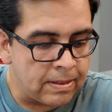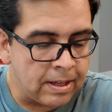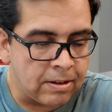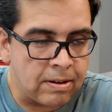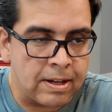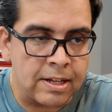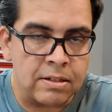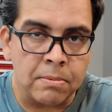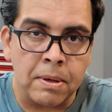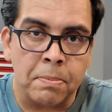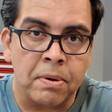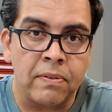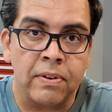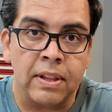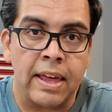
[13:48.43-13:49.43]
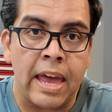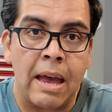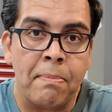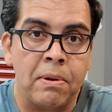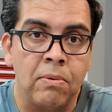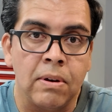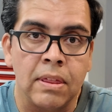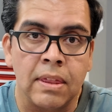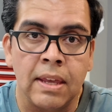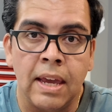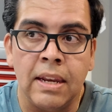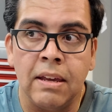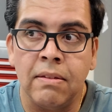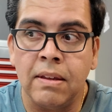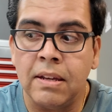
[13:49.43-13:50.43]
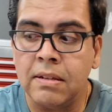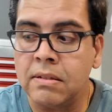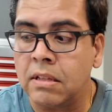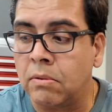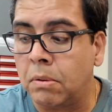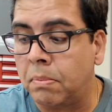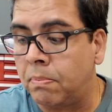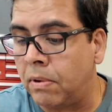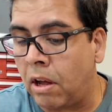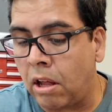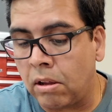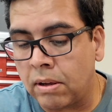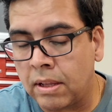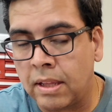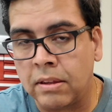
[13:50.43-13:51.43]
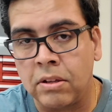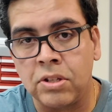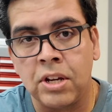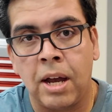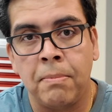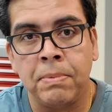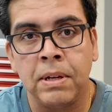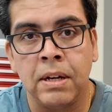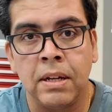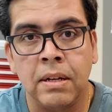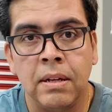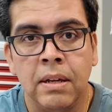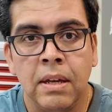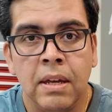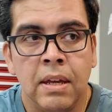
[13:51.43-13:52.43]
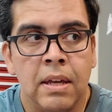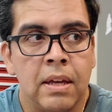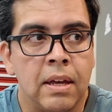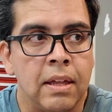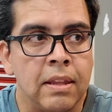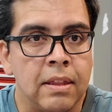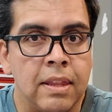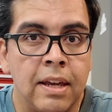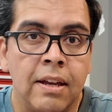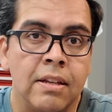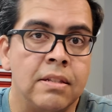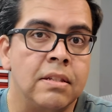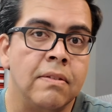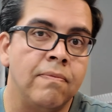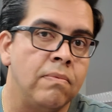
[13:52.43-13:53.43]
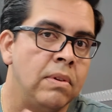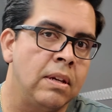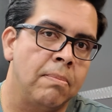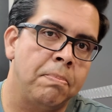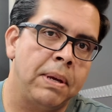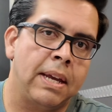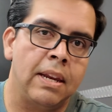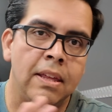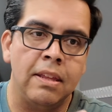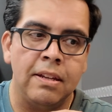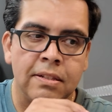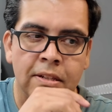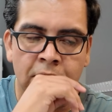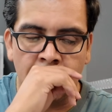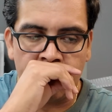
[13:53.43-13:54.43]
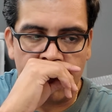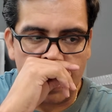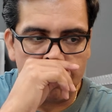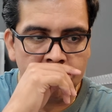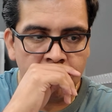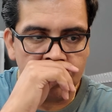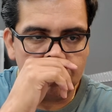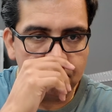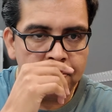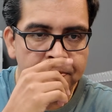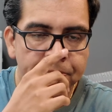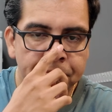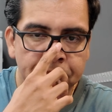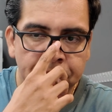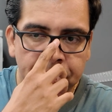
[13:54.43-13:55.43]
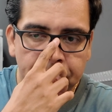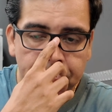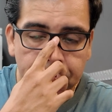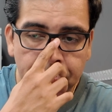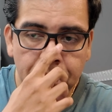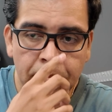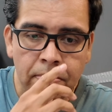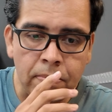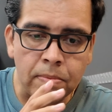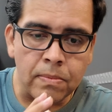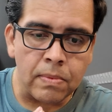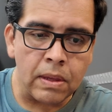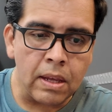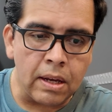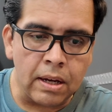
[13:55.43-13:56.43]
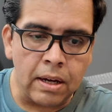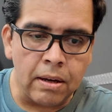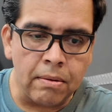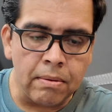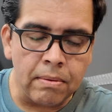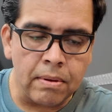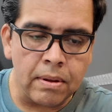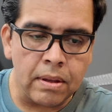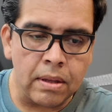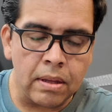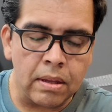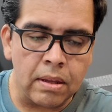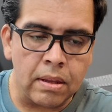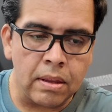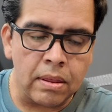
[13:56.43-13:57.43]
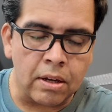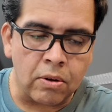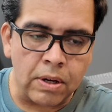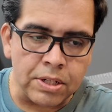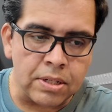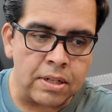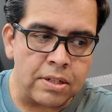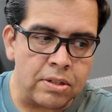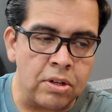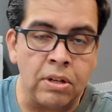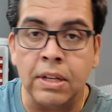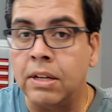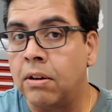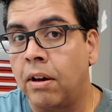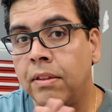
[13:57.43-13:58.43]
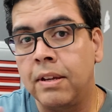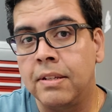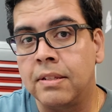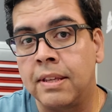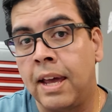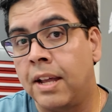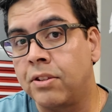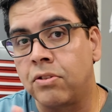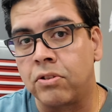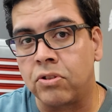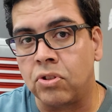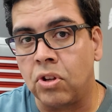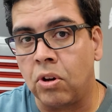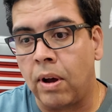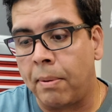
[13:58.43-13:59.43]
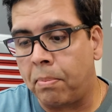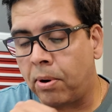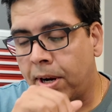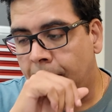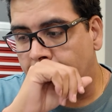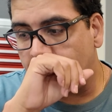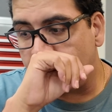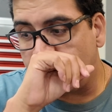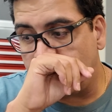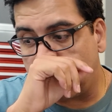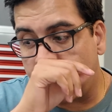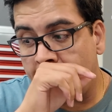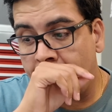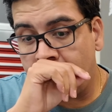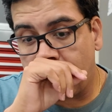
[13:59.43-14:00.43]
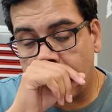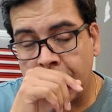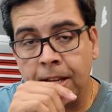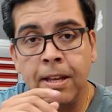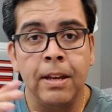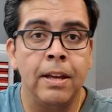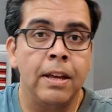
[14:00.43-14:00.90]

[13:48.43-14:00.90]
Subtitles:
think you guys will be perfectly happy with any of these. They will all get the job done. The thing is, if you can pick any of these and you'll be happy with them. The question is, do you need all these? And the answer is no. I broke it down into category,